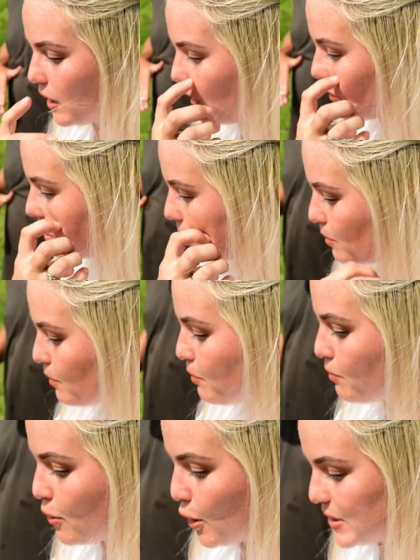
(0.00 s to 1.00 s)
on the
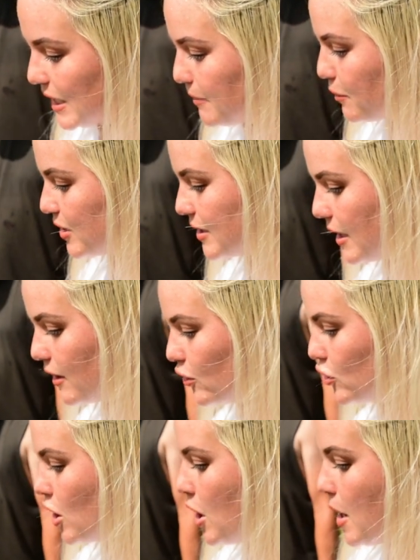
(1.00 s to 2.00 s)
protein percentage.